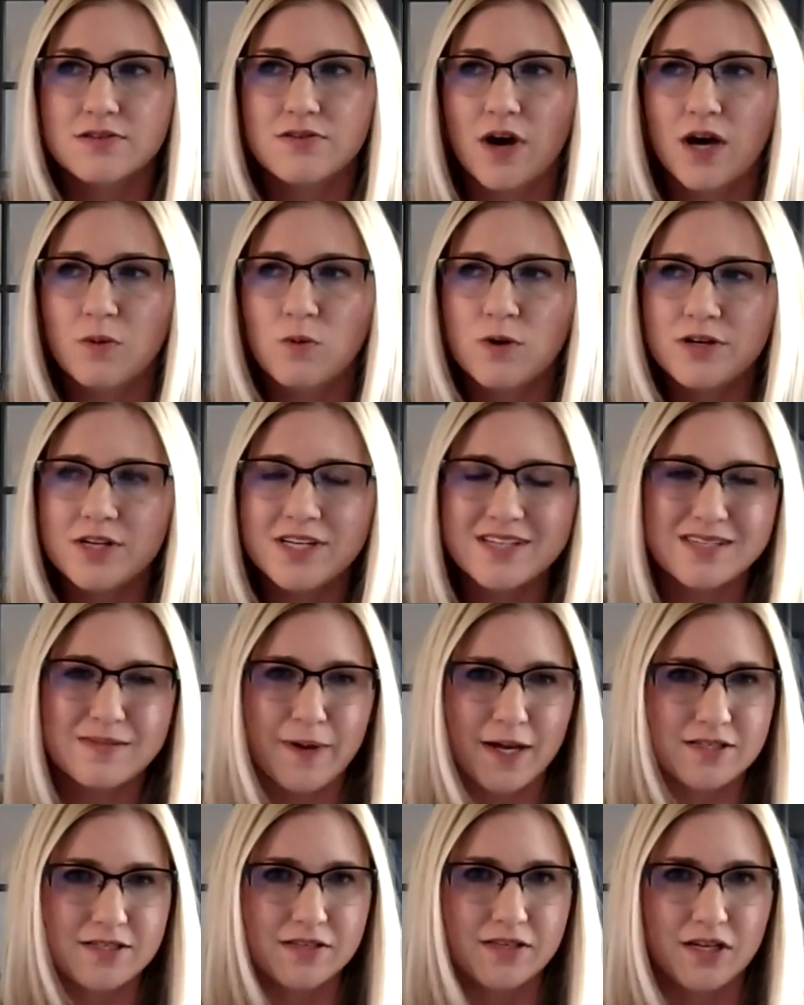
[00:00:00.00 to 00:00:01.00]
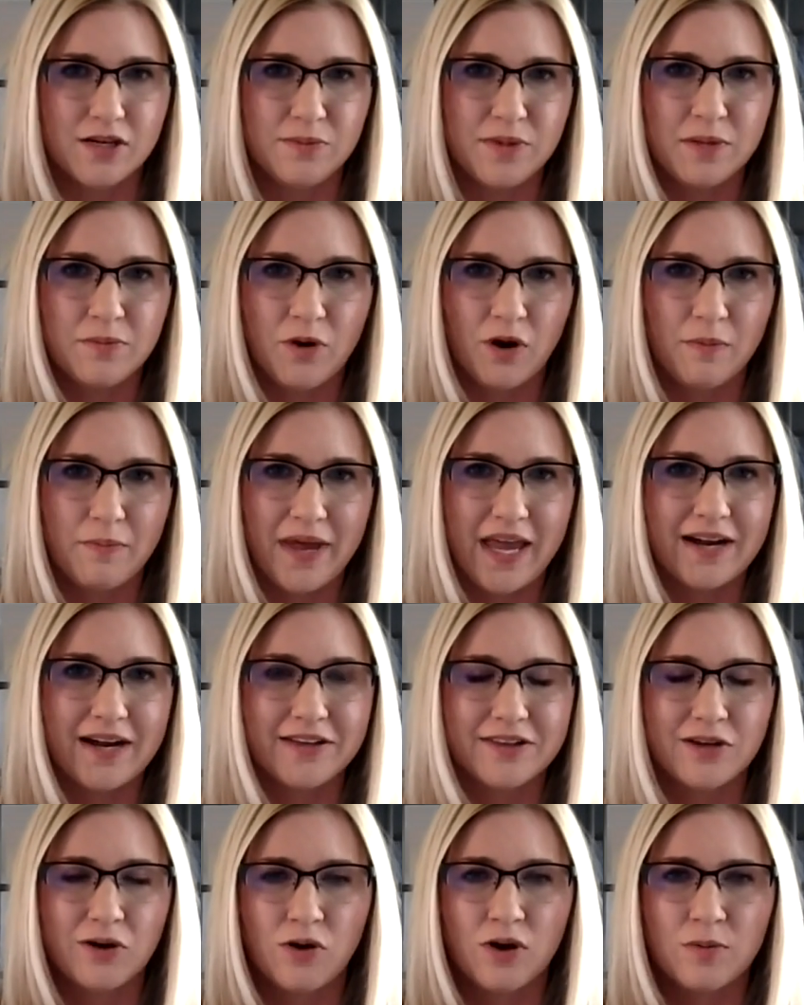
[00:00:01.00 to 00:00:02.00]
So I would expect a little bit more pain
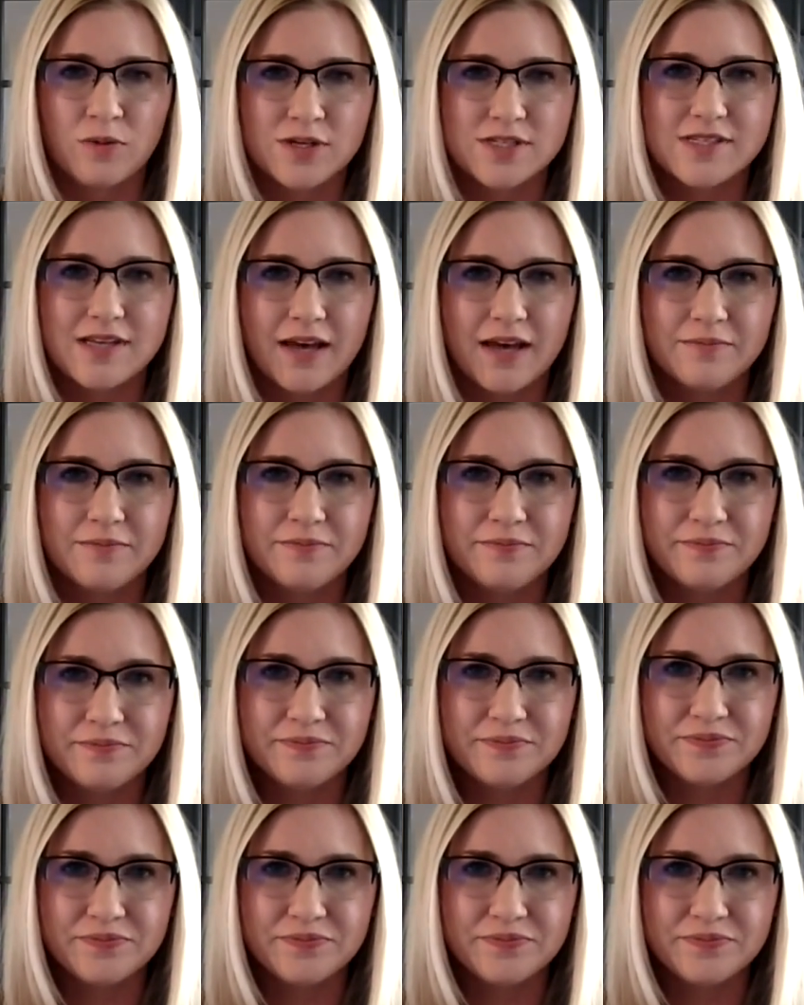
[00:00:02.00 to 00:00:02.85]
on the corporate side.